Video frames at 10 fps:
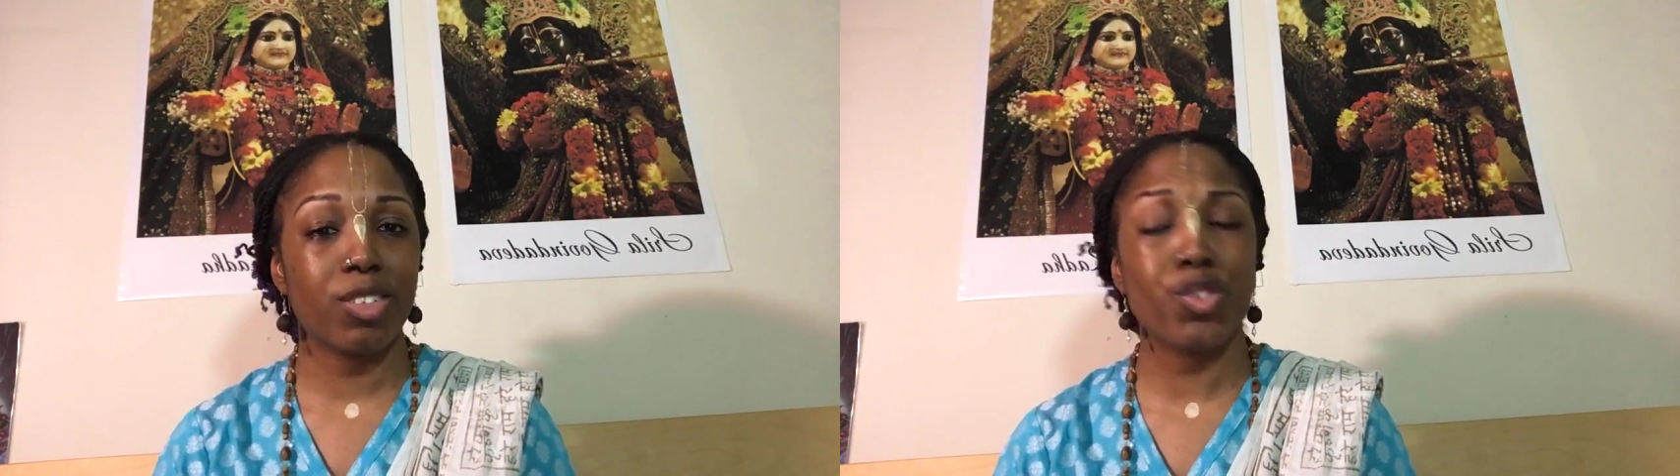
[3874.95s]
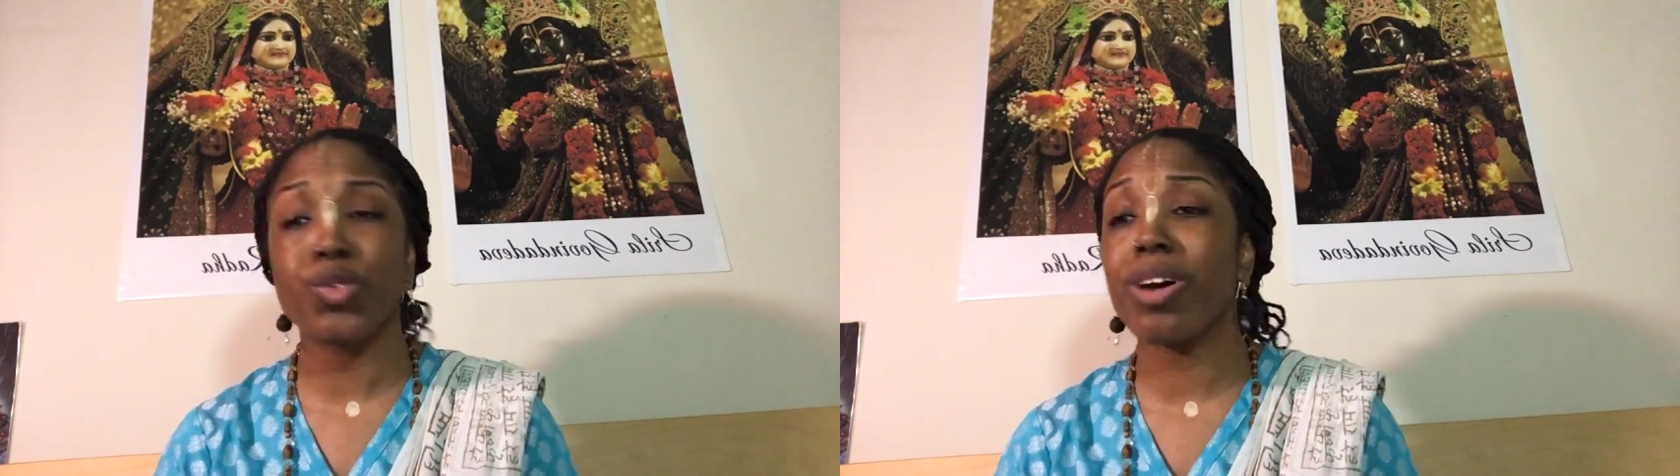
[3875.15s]

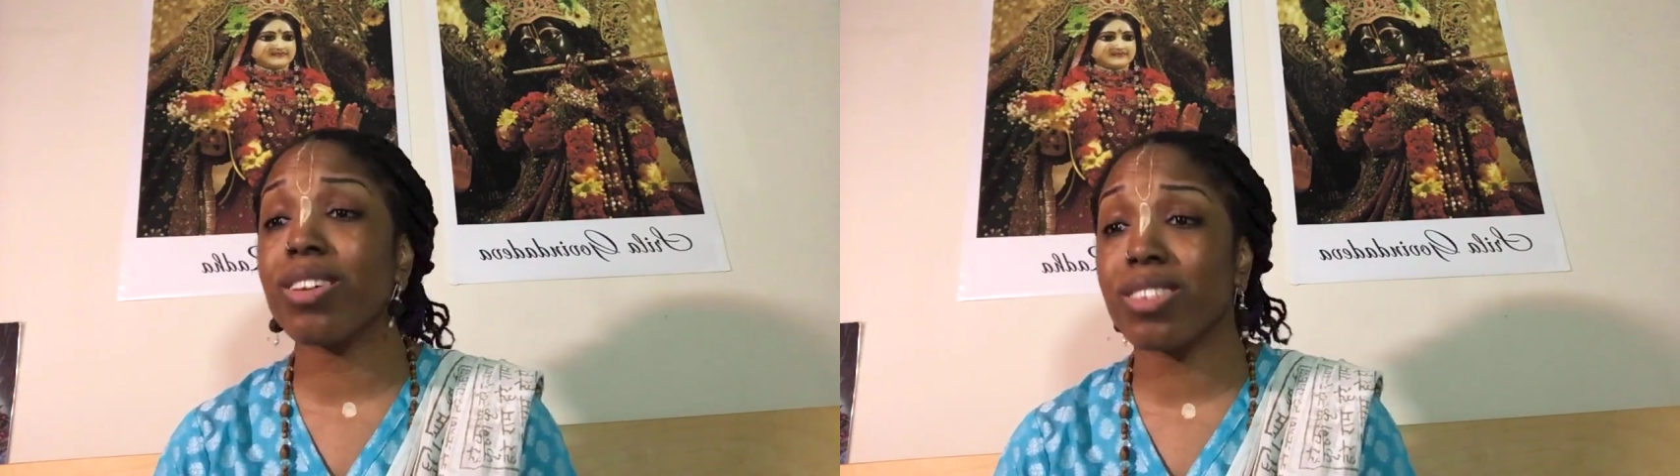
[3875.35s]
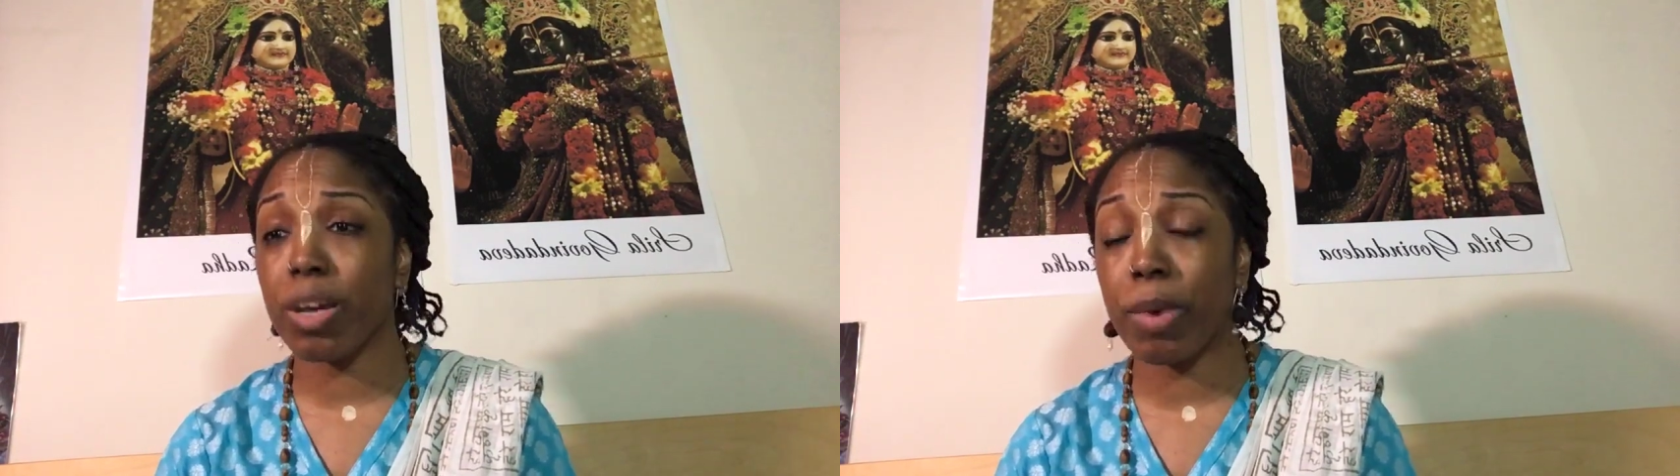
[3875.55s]
Do not
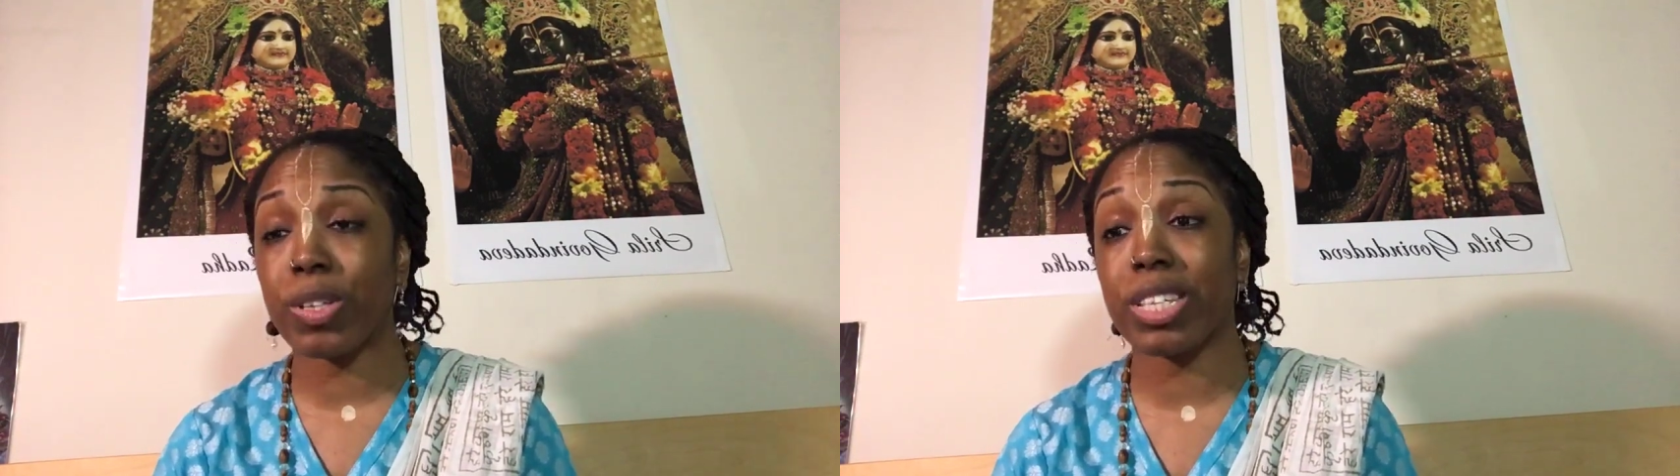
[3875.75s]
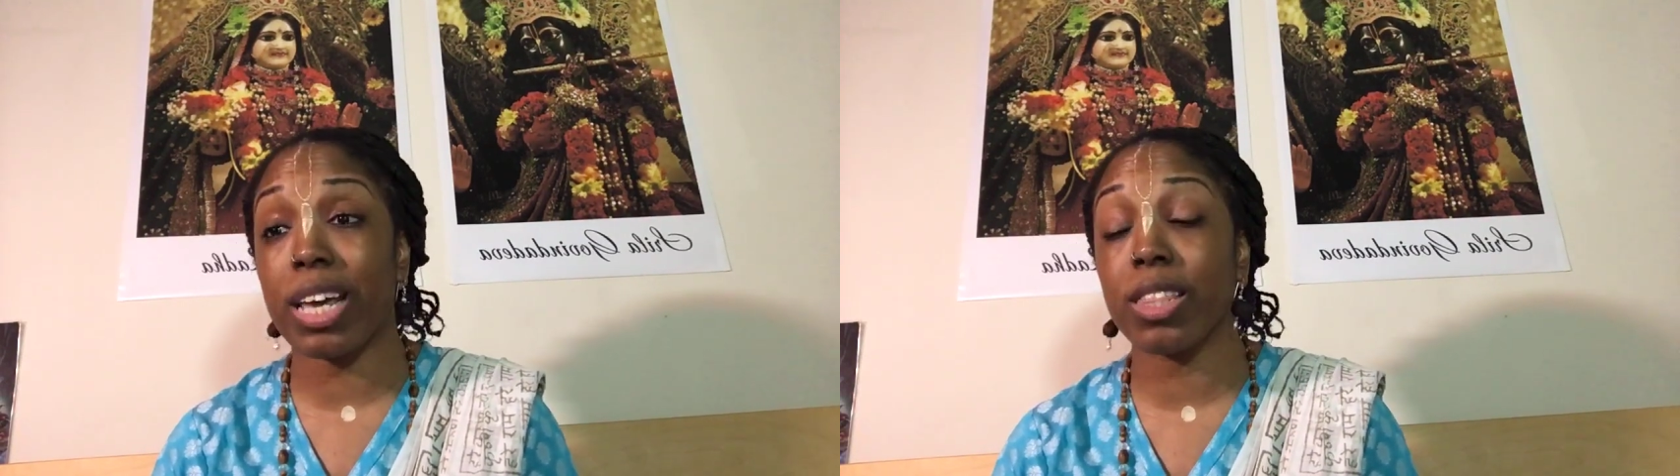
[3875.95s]
step
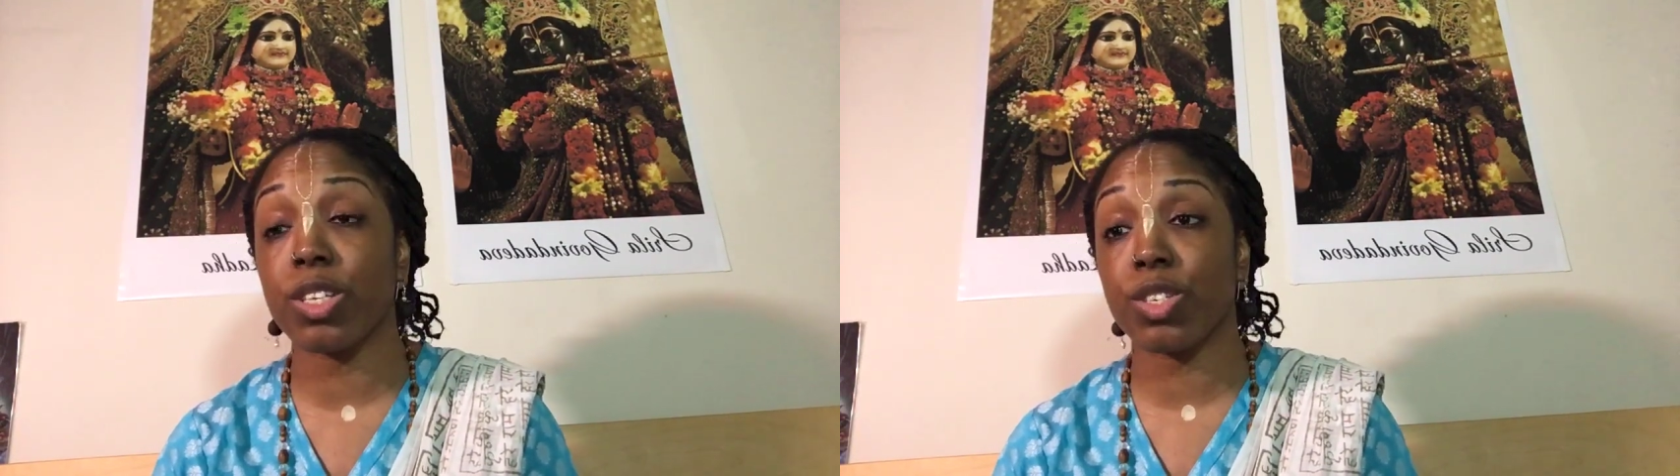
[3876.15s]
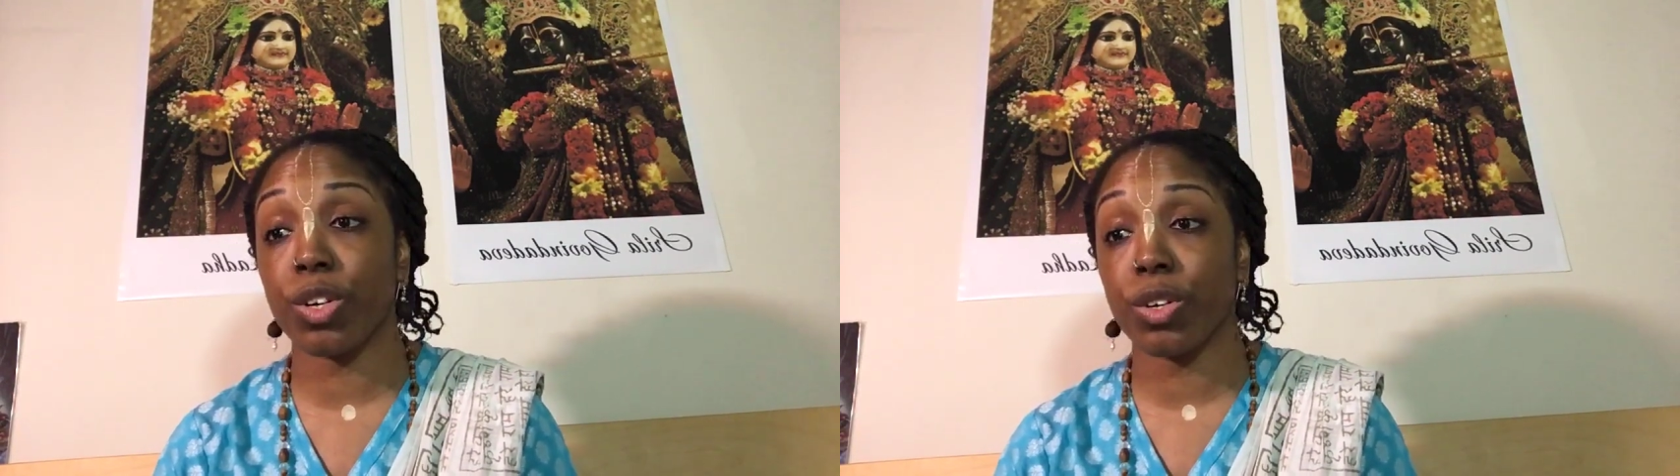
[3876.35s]
outside this
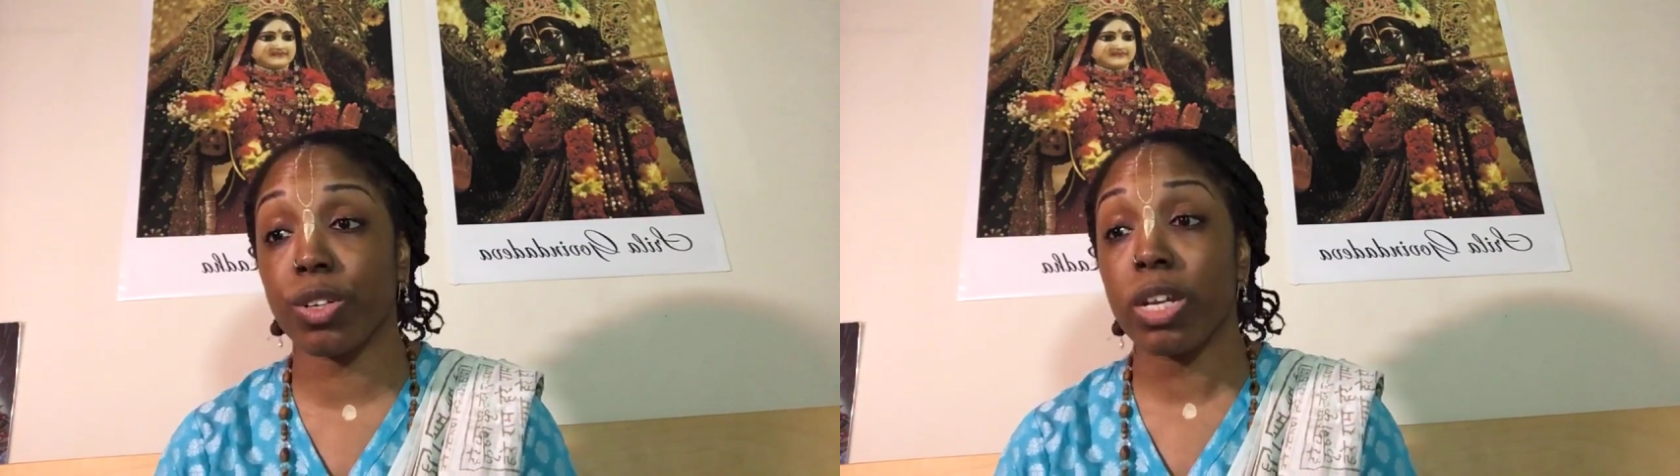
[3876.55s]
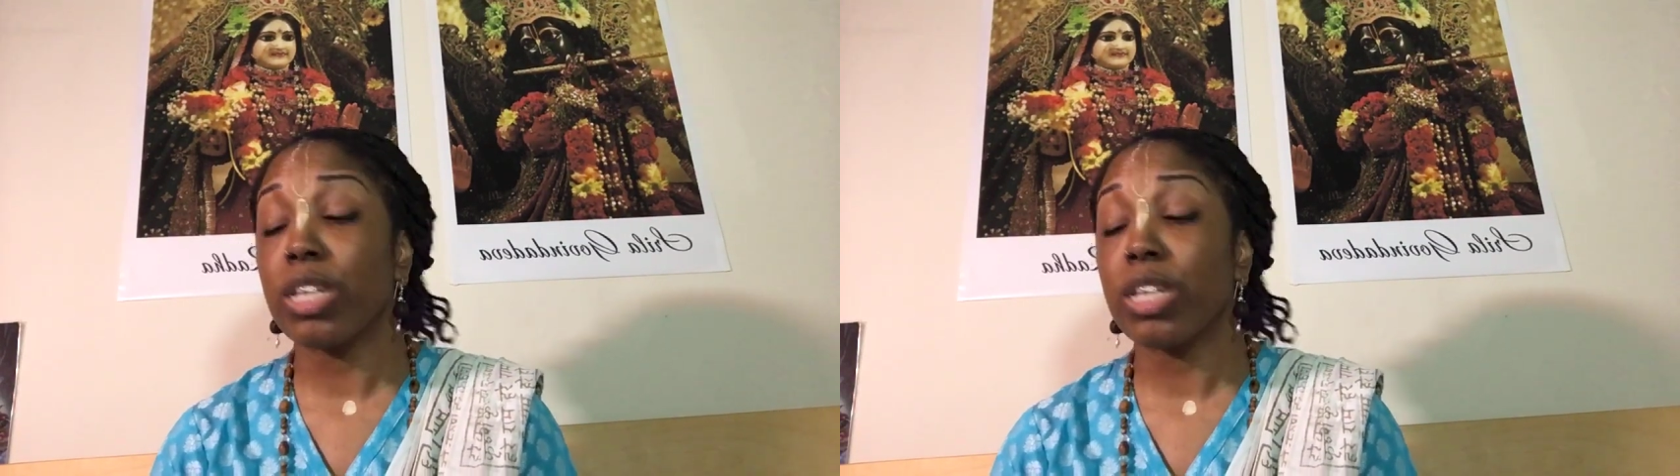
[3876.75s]
circle.